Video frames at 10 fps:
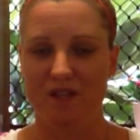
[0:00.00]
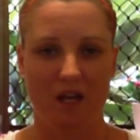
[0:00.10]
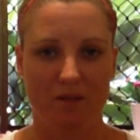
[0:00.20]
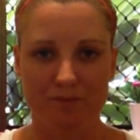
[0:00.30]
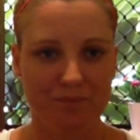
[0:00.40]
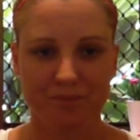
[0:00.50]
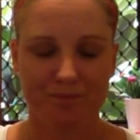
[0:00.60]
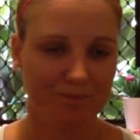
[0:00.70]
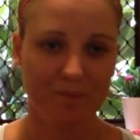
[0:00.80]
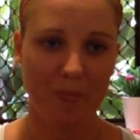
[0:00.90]
then
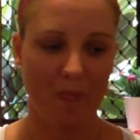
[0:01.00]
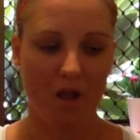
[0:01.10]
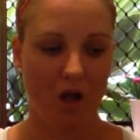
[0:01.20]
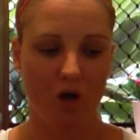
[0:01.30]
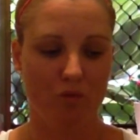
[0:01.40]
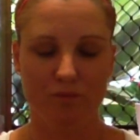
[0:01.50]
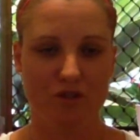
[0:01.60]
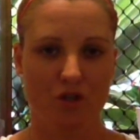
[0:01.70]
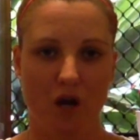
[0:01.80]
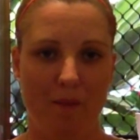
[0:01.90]
I'll
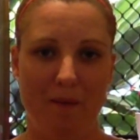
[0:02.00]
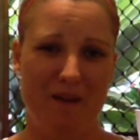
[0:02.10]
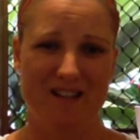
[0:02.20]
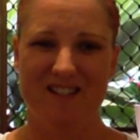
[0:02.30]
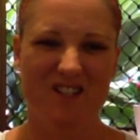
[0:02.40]
try my best.